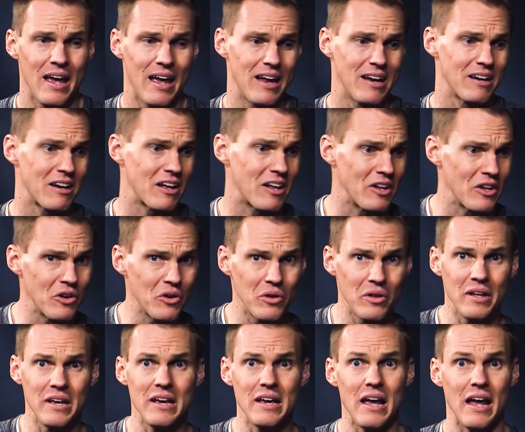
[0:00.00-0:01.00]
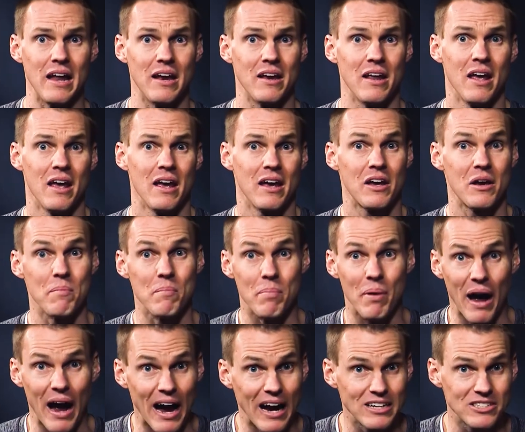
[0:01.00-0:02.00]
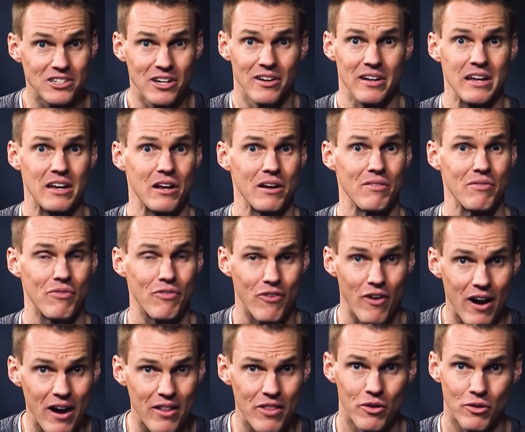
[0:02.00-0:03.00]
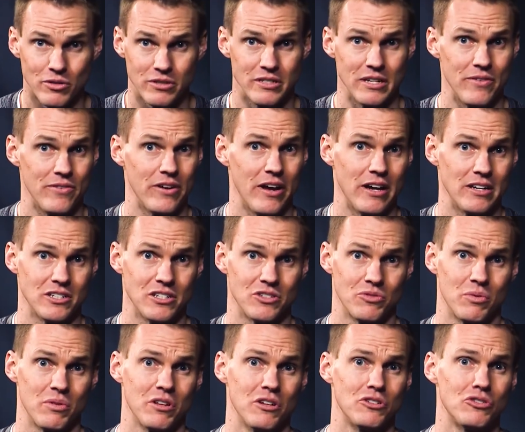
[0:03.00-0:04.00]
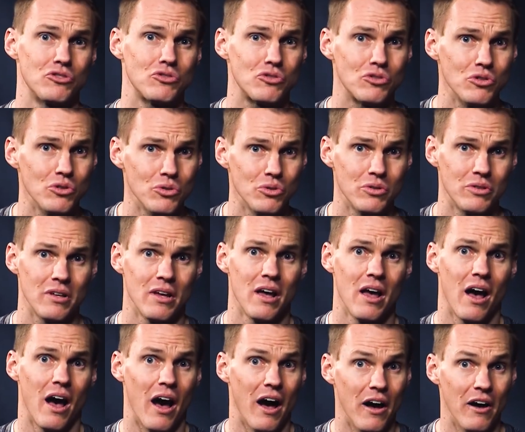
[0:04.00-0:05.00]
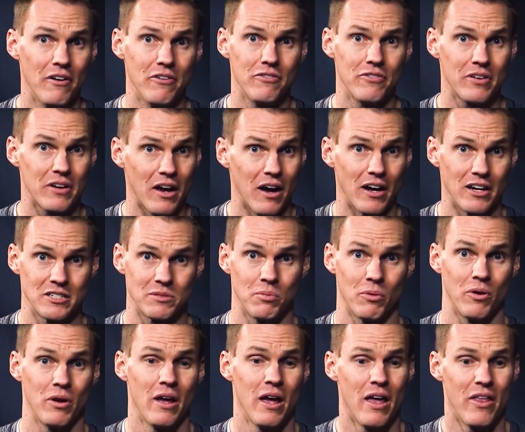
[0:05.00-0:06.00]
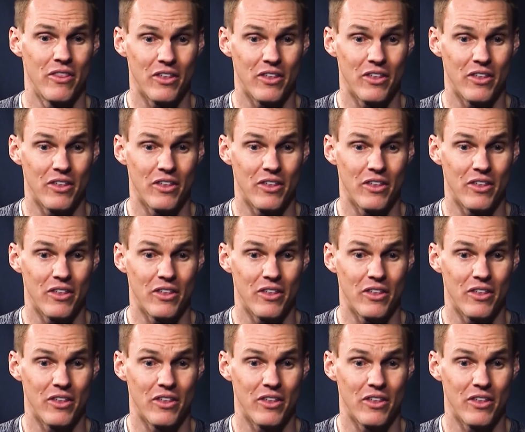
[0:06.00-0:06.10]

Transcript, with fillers: and clearly and compassionately confront those deviations with the truth of the gospel,